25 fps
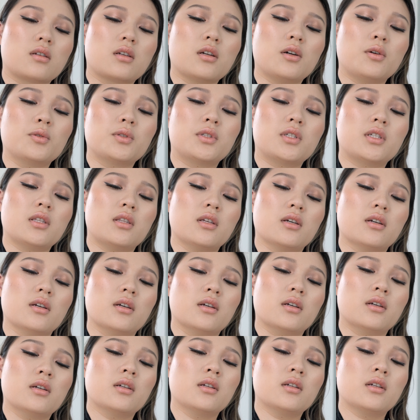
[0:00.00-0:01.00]
go to
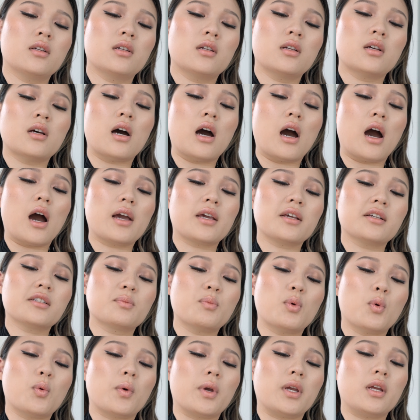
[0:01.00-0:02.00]
the
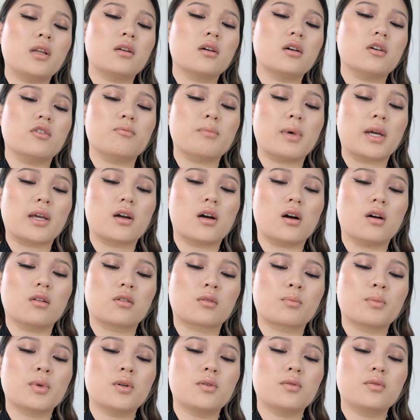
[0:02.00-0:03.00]
highest point of my
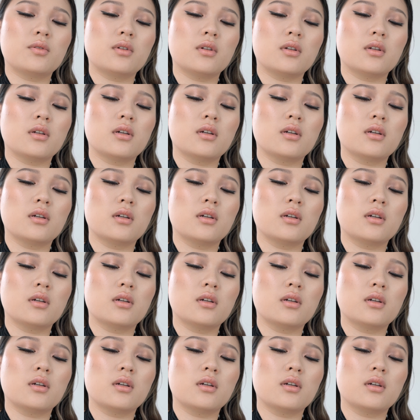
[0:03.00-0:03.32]
collarbone.